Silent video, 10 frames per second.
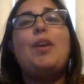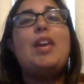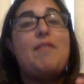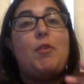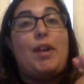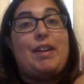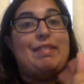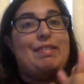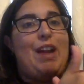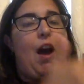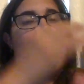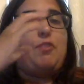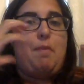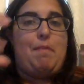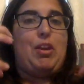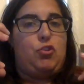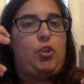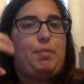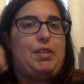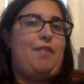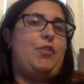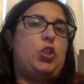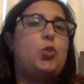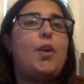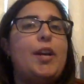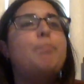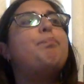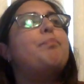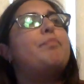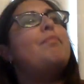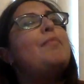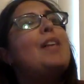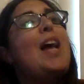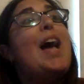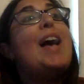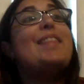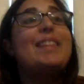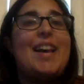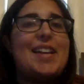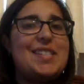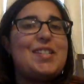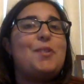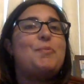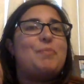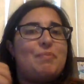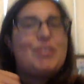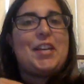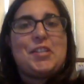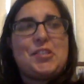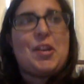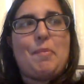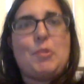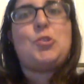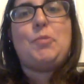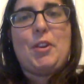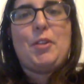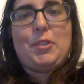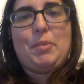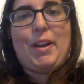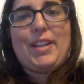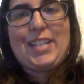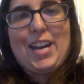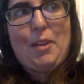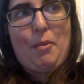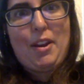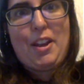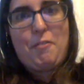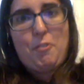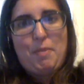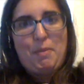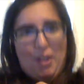even when it is not the main ships of the story. The last relationship should be no surprise to anyone if you've been